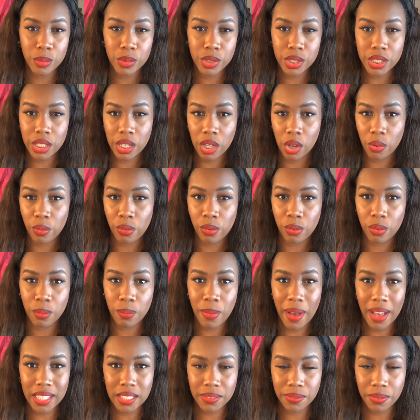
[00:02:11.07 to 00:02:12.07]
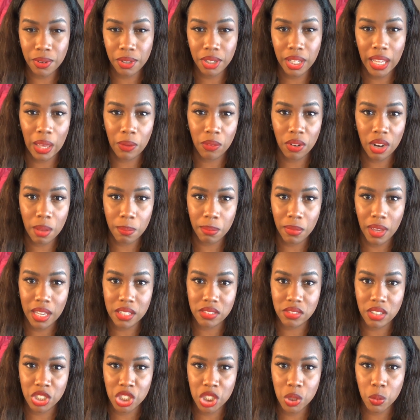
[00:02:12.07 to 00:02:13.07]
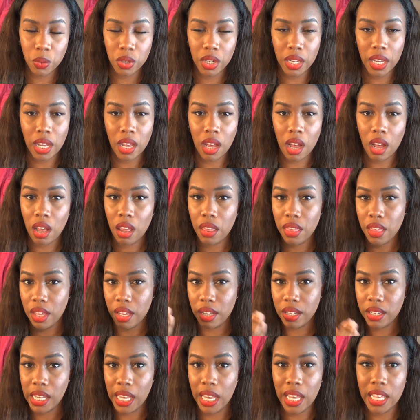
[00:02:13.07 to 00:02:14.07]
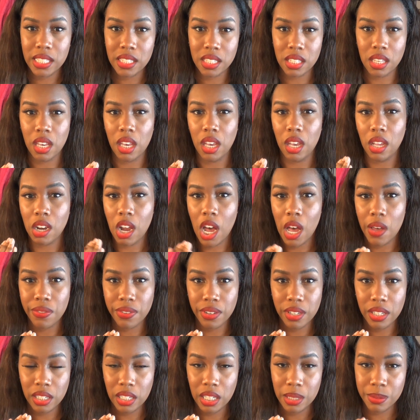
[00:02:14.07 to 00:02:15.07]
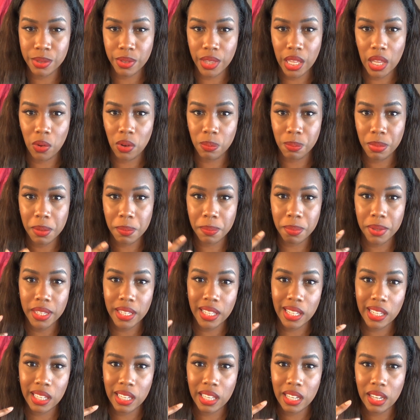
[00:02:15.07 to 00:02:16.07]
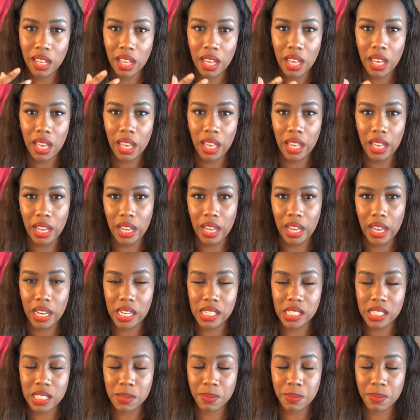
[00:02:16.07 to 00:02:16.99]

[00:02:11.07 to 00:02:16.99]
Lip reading: So by exfoliate, what I mean is that you want to get all that dead skin off your lips so they won't be peeling, and